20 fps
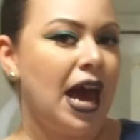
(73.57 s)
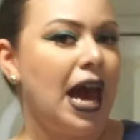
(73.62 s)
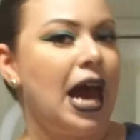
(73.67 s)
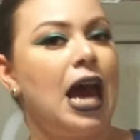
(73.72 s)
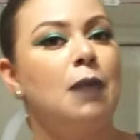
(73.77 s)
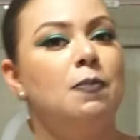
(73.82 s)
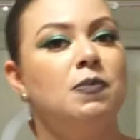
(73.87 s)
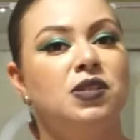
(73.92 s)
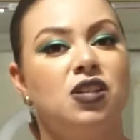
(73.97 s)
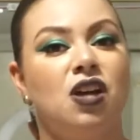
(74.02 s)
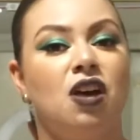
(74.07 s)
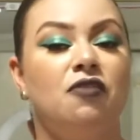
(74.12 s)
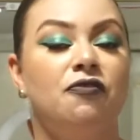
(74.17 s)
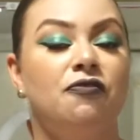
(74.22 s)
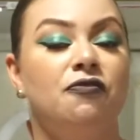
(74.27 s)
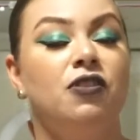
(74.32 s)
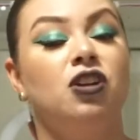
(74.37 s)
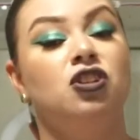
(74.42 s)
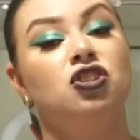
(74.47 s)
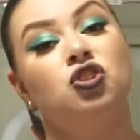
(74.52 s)
Amazon
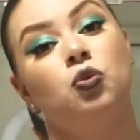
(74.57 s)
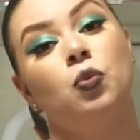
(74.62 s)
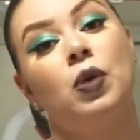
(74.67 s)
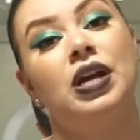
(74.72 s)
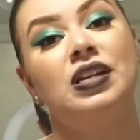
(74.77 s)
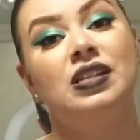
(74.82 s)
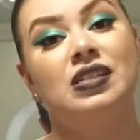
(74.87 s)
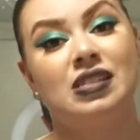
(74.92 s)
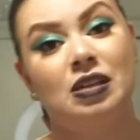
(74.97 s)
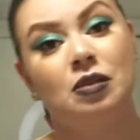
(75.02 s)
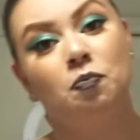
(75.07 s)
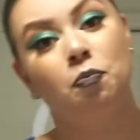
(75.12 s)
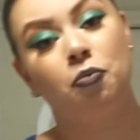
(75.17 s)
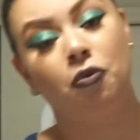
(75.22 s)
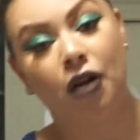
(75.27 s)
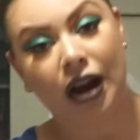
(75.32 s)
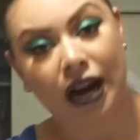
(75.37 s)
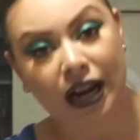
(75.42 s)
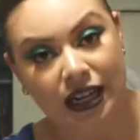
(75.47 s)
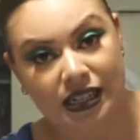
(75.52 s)
fluctuates in
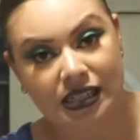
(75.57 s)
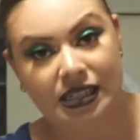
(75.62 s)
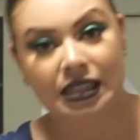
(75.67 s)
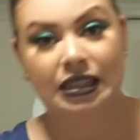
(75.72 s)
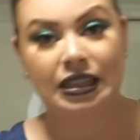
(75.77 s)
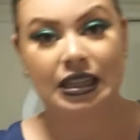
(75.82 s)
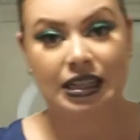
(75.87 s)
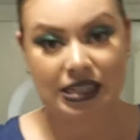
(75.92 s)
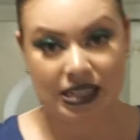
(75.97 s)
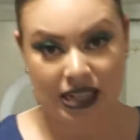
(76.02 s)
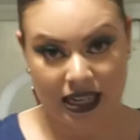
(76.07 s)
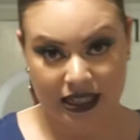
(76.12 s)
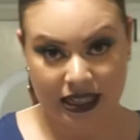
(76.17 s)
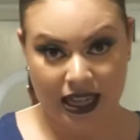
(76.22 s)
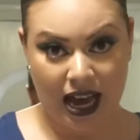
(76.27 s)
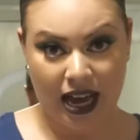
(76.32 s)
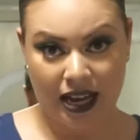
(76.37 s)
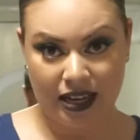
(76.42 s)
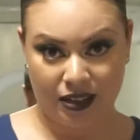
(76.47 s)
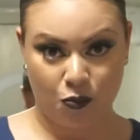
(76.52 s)
price and things like
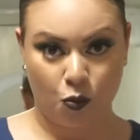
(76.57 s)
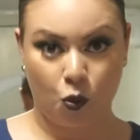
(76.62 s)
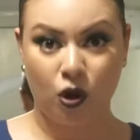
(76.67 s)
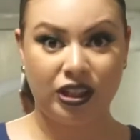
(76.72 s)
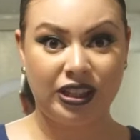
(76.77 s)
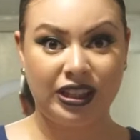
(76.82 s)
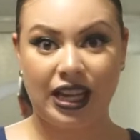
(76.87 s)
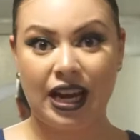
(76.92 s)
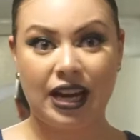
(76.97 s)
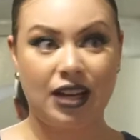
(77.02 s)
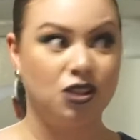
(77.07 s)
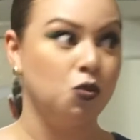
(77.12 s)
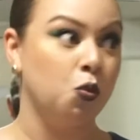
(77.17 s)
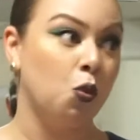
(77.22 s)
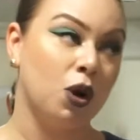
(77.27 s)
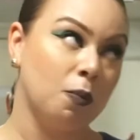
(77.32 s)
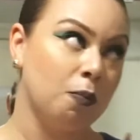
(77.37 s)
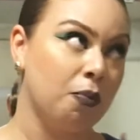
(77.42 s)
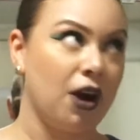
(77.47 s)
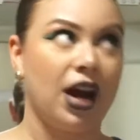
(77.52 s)
that, and one day it's
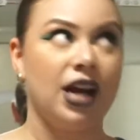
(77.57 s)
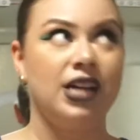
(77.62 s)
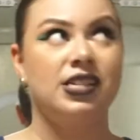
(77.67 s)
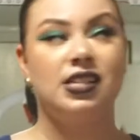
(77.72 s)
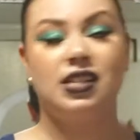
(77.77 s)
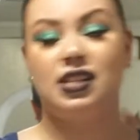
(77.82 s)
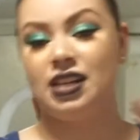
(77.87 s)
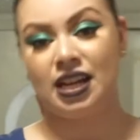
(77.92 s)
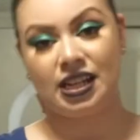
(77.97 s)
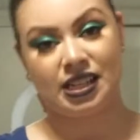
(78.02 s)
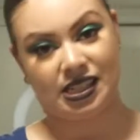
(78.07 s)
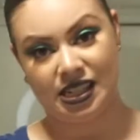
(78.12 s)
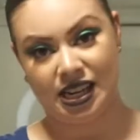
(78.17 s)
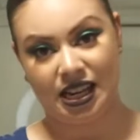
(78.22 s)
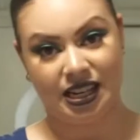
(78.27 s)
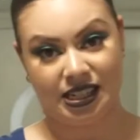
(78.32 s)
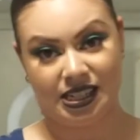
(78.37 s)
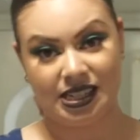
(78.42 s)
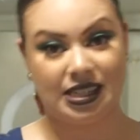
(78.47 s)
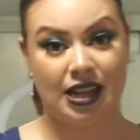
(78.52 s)
one price and the next
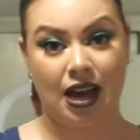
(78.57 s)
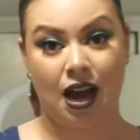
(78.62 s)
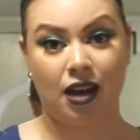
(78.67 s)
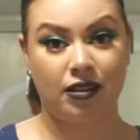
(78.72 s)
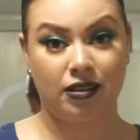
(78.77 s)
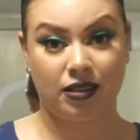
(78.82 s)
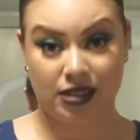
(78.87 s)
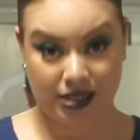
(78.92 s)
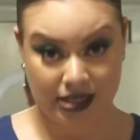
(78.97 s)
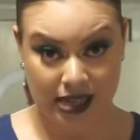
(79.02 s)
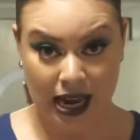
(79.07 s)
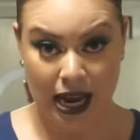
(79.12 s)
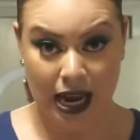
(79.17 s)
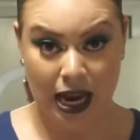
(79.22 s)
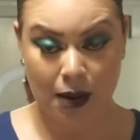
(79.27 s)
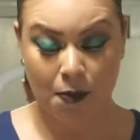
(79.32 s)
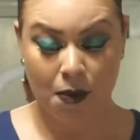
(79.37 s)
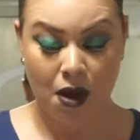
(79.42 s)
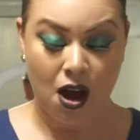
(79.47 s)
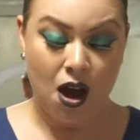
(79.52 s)
day it's not the
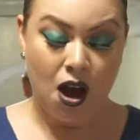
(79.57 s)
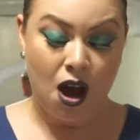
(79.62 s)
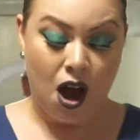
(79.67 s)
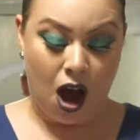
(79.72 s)
same.